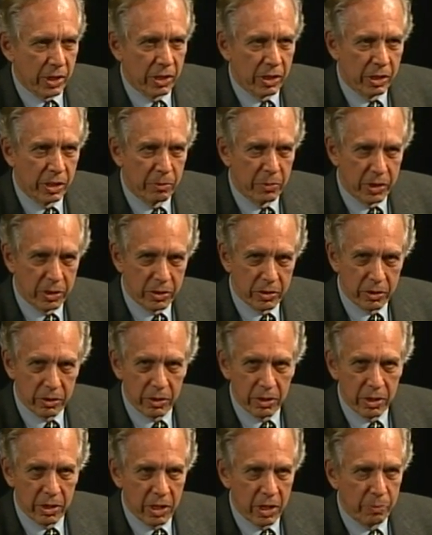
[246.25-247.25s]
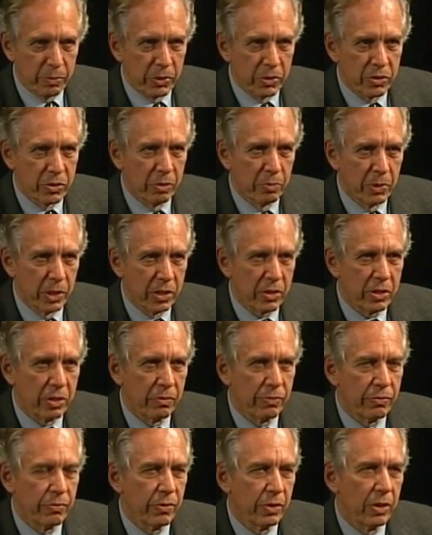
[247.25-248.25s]
limit isn't going to help you too much
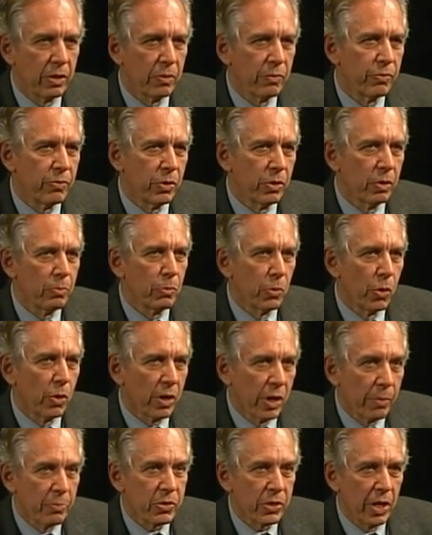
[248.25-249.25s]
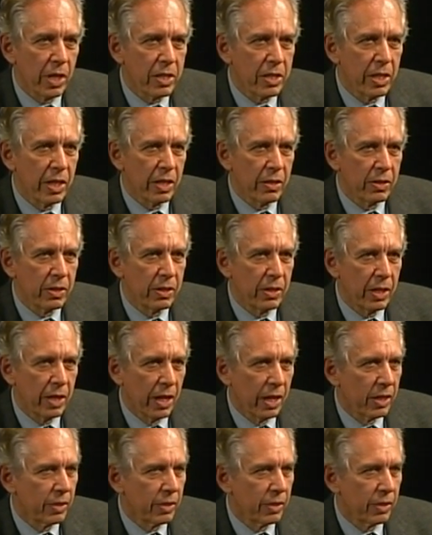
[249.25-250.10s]
if you're more upside down than that.